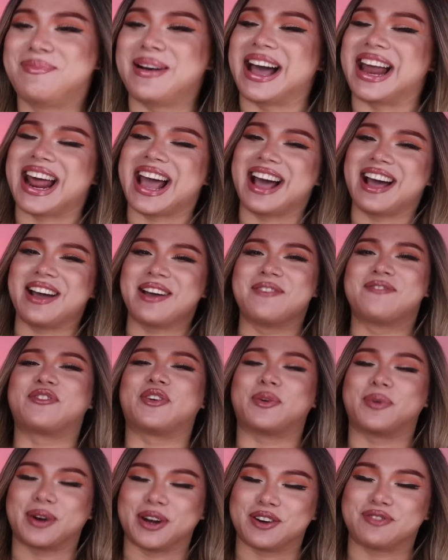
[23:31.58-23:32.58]
but
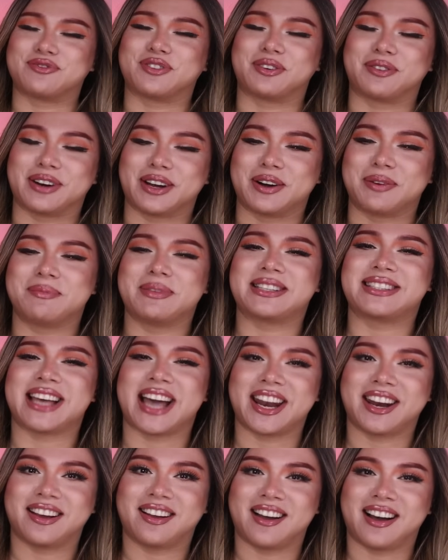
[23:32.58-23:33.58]
for real, for real, Miss
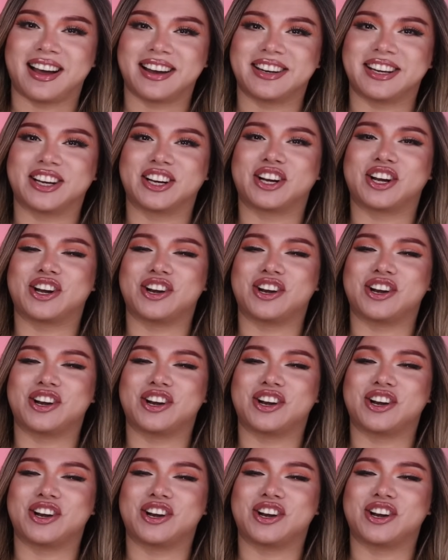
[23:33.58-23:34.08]
Hannah Conda,